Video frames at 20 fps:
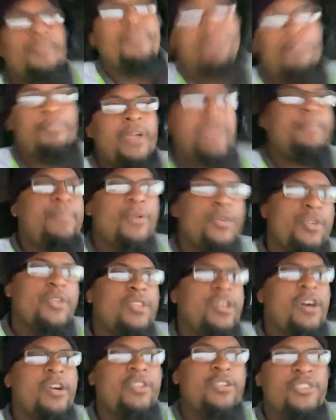People,
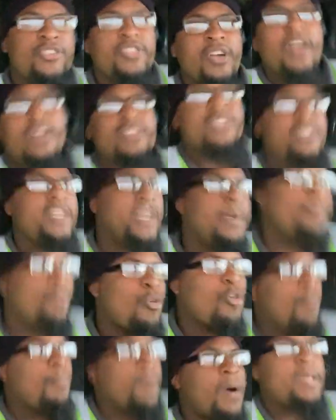you start seeing
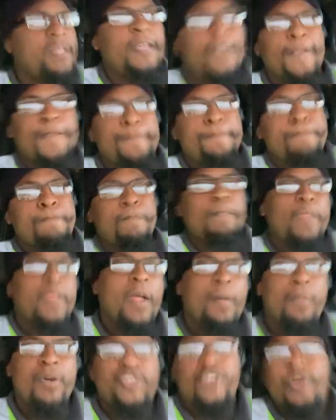more money,
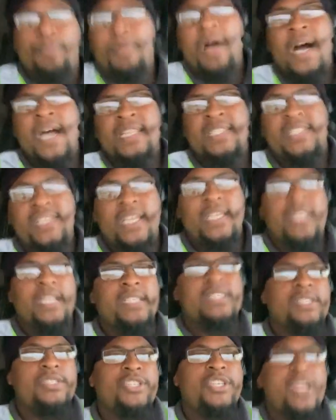but your mindset
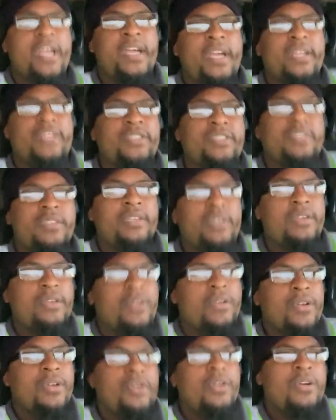doesn't change.
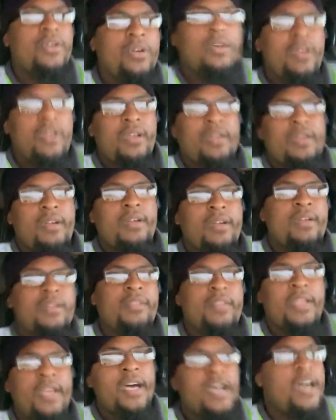
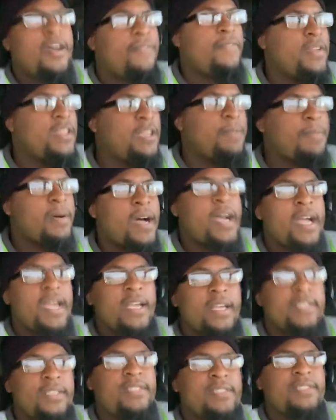Now, if anybody
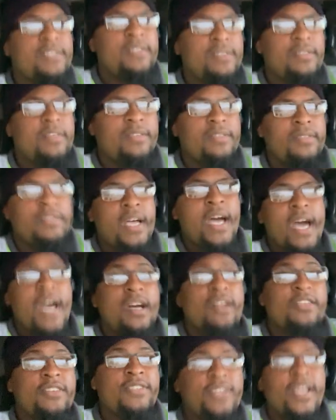is not
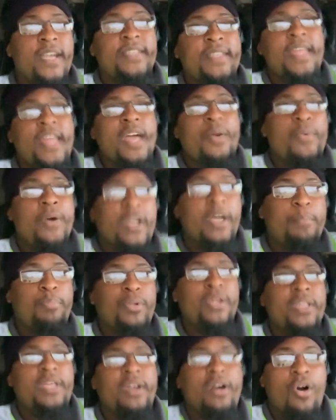understanding that, I went
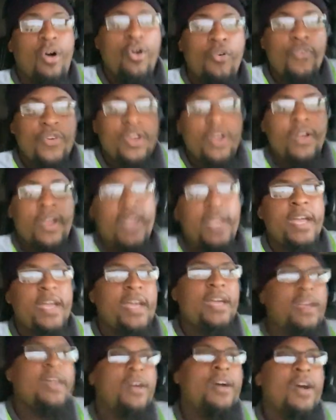completely over your
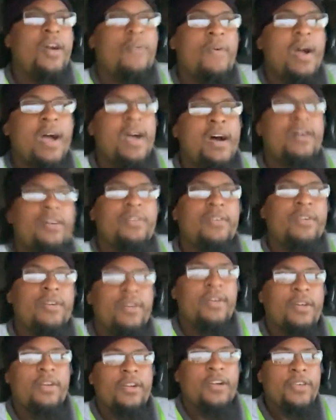head. Wow,
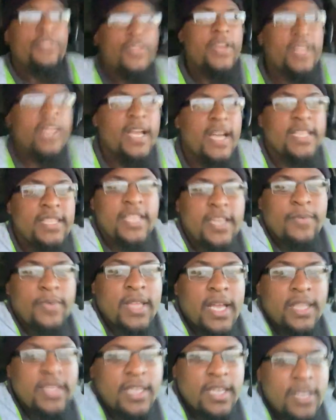good thing I did what
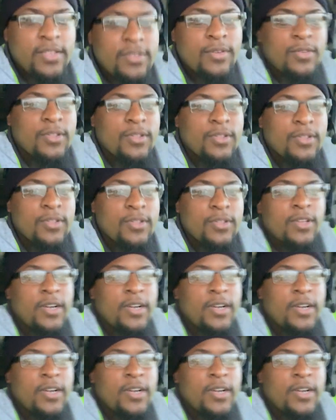I did do. Look at that.